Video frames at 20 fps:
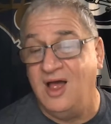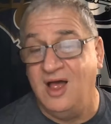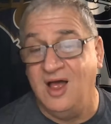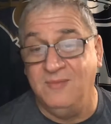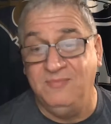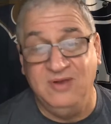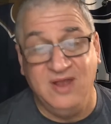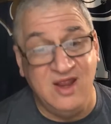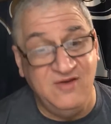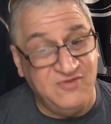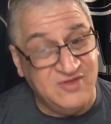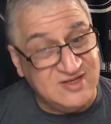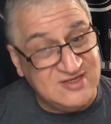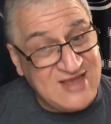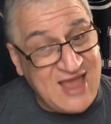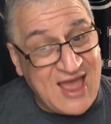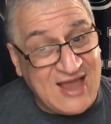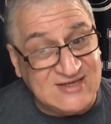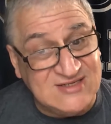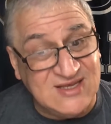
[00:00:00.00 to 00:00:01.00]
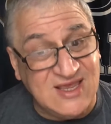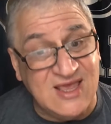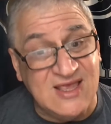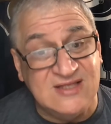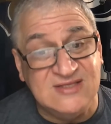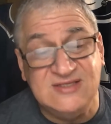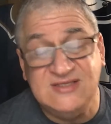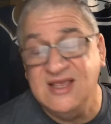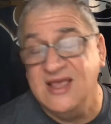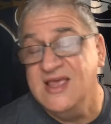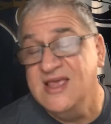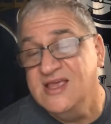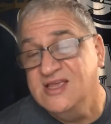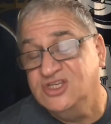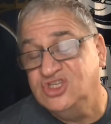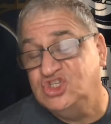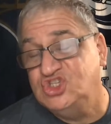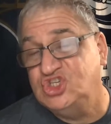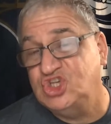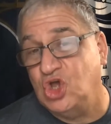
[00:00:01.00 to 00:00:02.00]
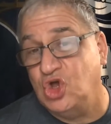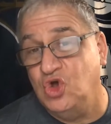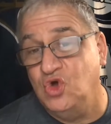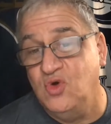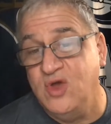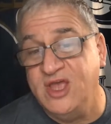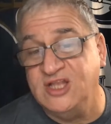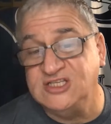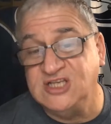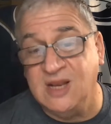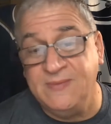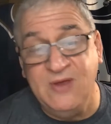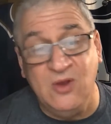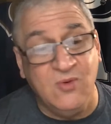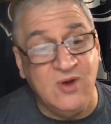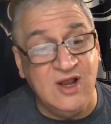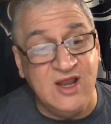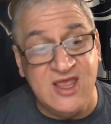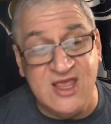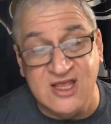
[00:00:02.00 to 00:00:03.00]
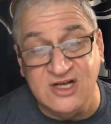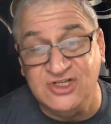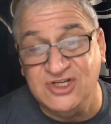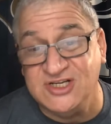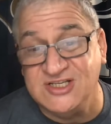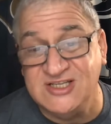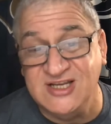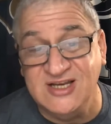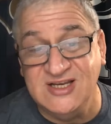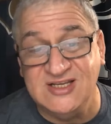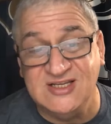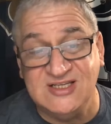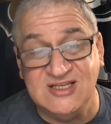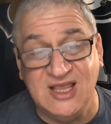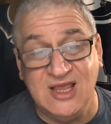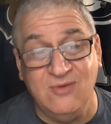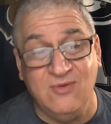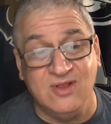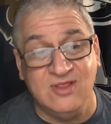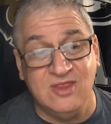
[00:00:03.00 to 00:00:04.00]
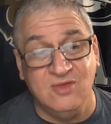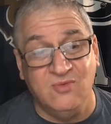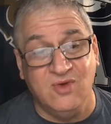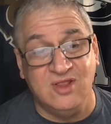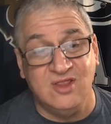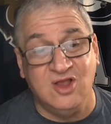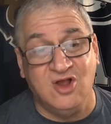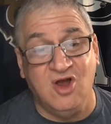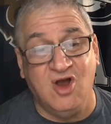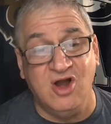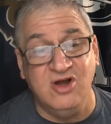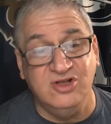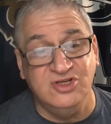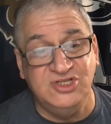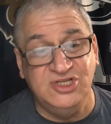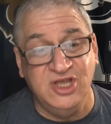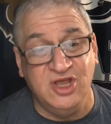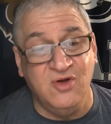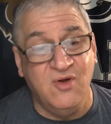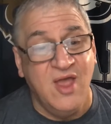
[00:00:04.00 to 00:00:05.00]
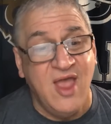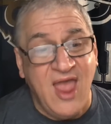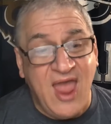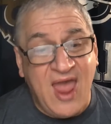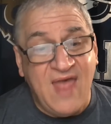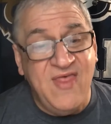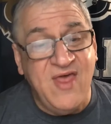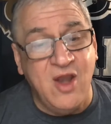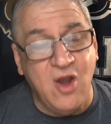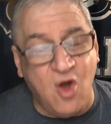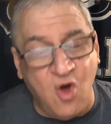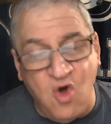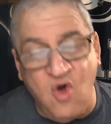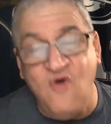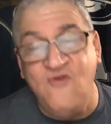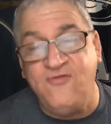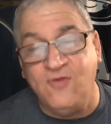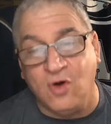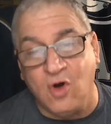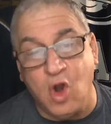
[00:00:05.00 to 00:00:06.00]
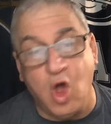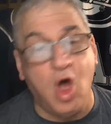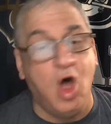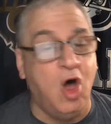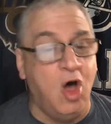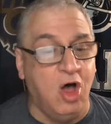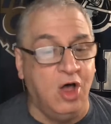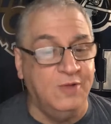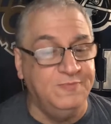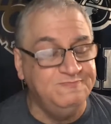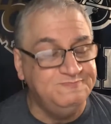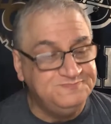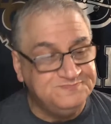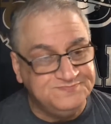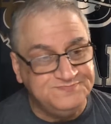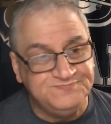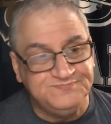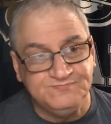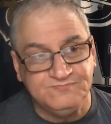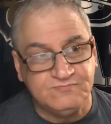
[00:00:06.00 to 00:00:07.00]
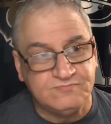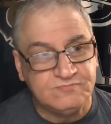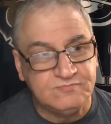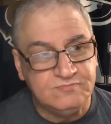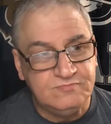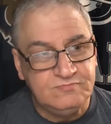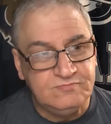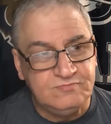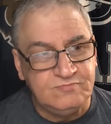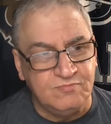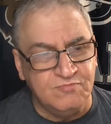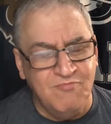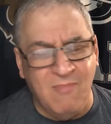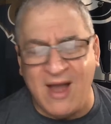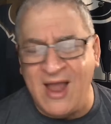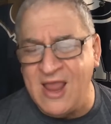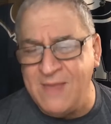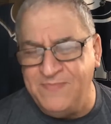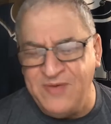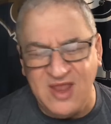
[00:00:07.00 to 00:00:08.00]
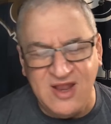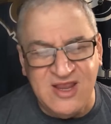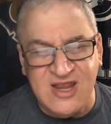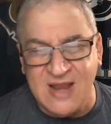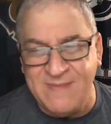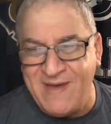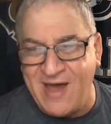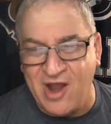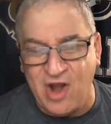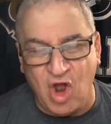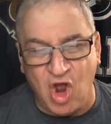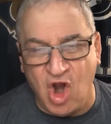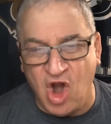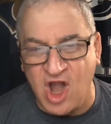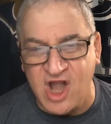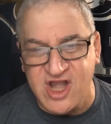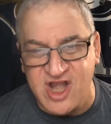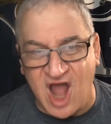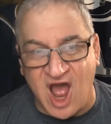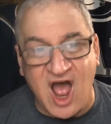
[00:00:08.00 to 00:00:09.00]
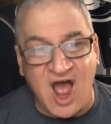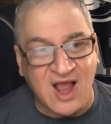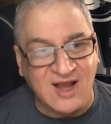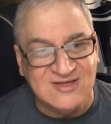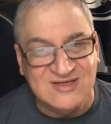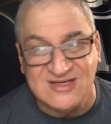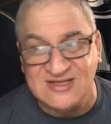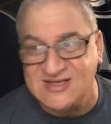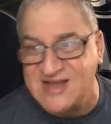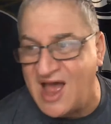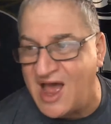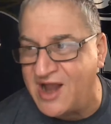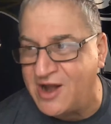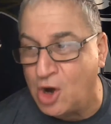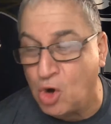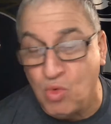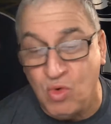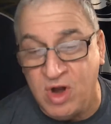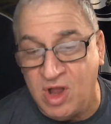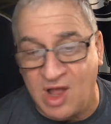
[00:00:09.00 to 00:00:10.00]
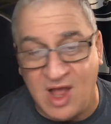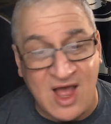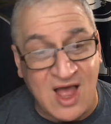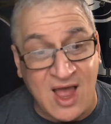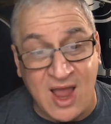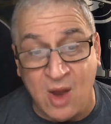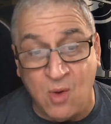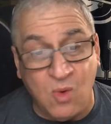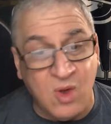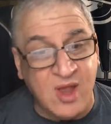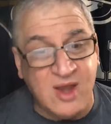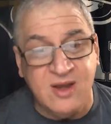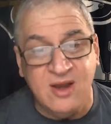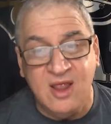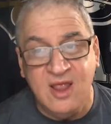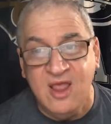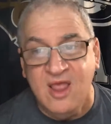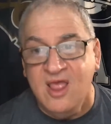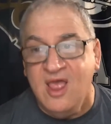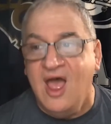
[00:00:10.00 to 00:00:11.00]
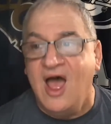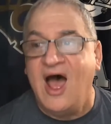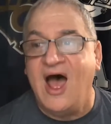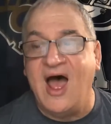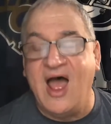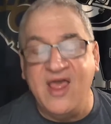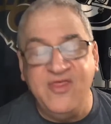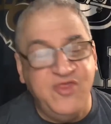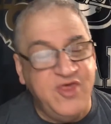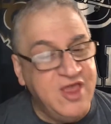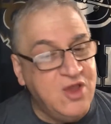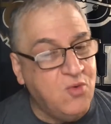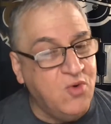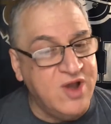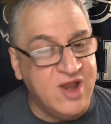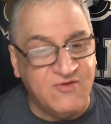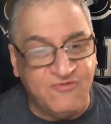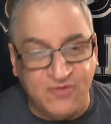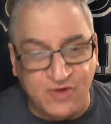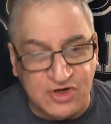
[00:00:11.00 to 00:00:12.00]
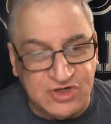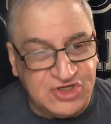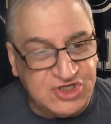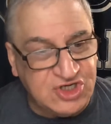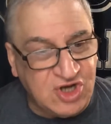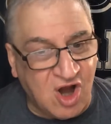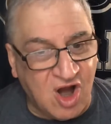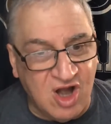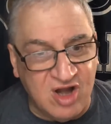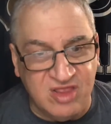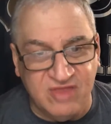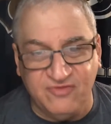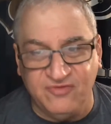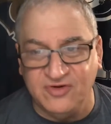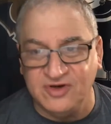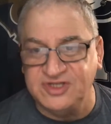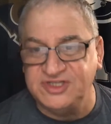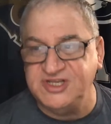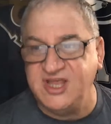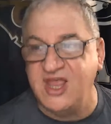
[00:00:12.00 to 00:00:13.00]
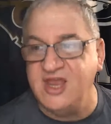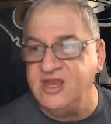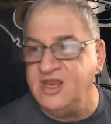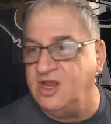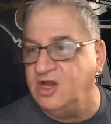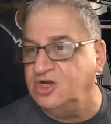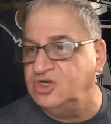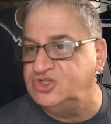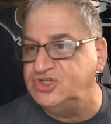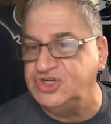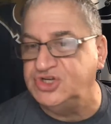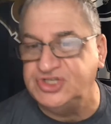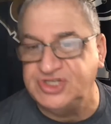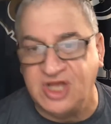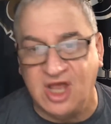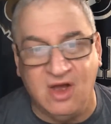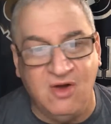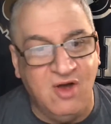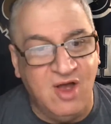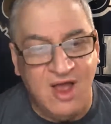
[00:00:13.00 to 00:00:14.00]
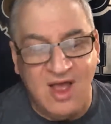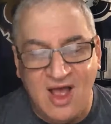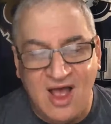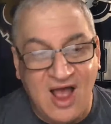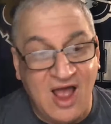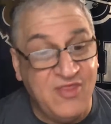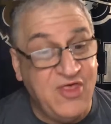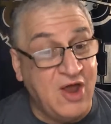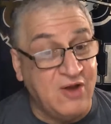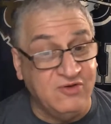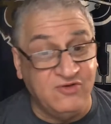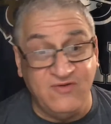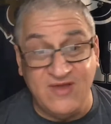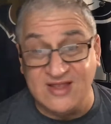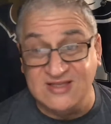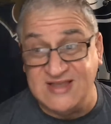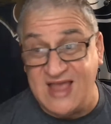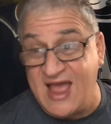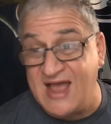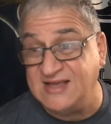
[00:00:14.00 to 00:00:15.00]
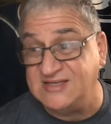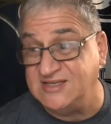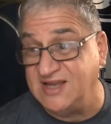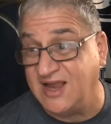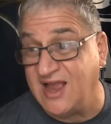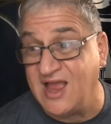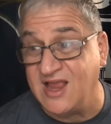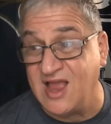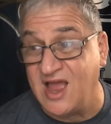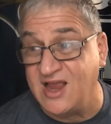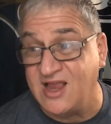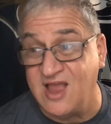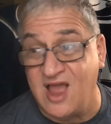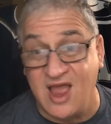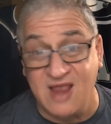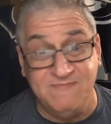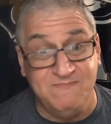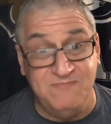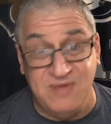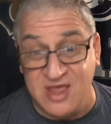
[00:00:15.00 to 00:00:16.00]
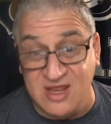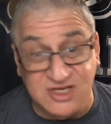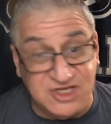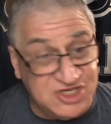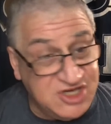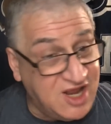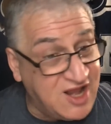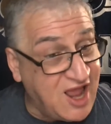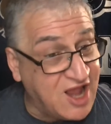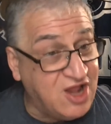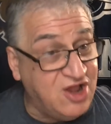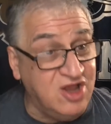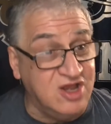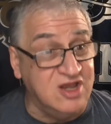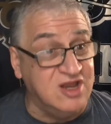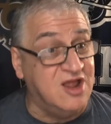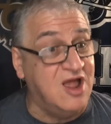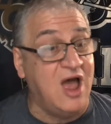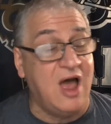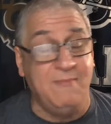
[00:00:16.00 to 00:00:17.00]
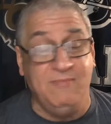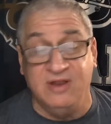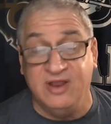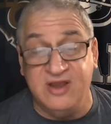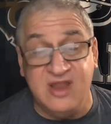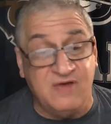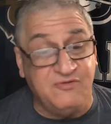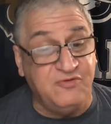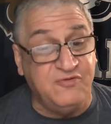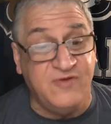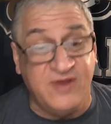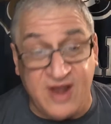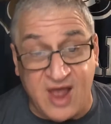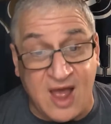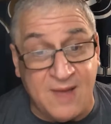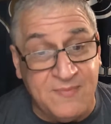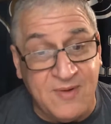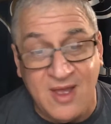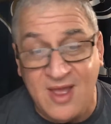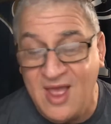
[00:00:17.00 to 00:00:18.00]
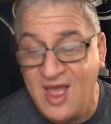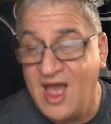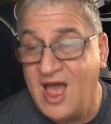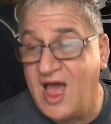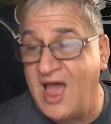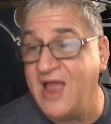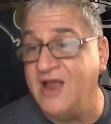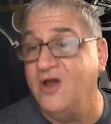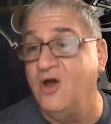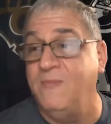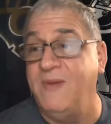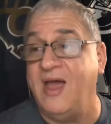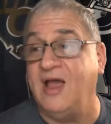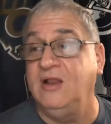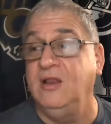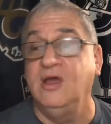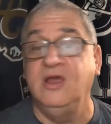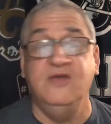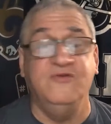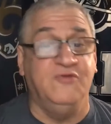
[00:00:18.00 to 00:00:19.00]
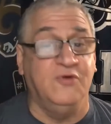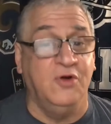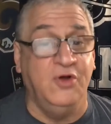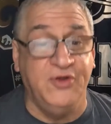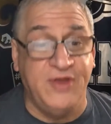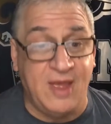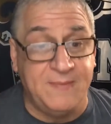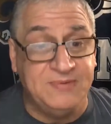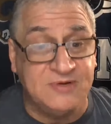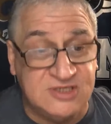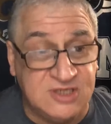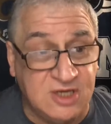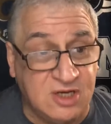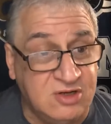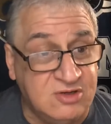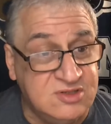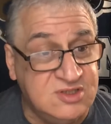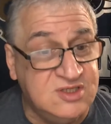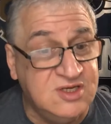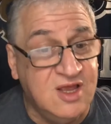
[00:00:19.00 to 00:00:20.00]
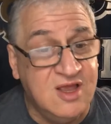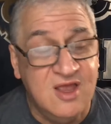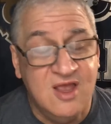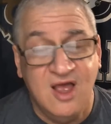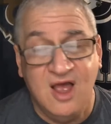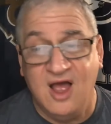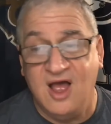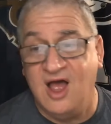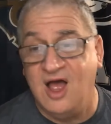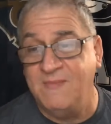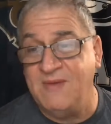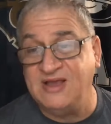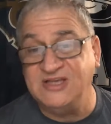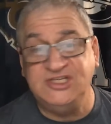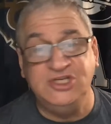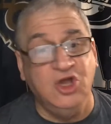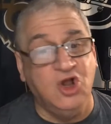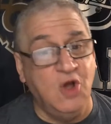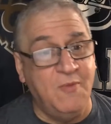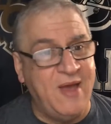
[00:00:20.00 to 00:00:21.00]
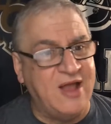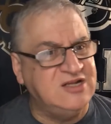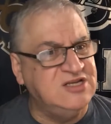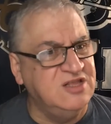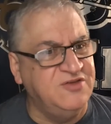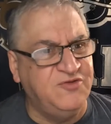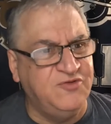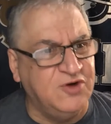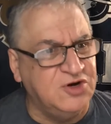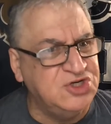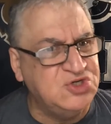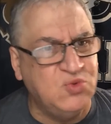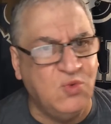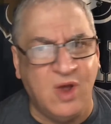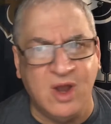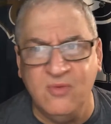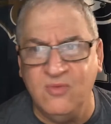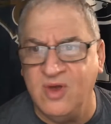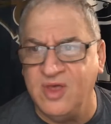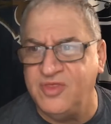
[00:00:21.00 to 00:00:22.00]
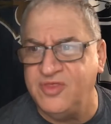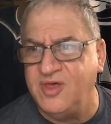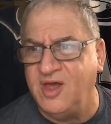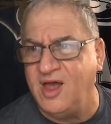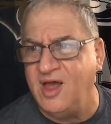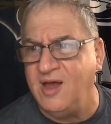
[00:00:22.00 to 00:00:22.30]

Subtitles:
playing for the Taxkins. So it's going to be really interesting to see what the Cardinals do. And then overall, my opinion about Hard Knocks is not a real high one. I think when it first started, the first 10 years or so, I thought it was fantastic. I binged it. I couldn't gobble enough of it up. I go back looking for old episodes. I still go back to the first one with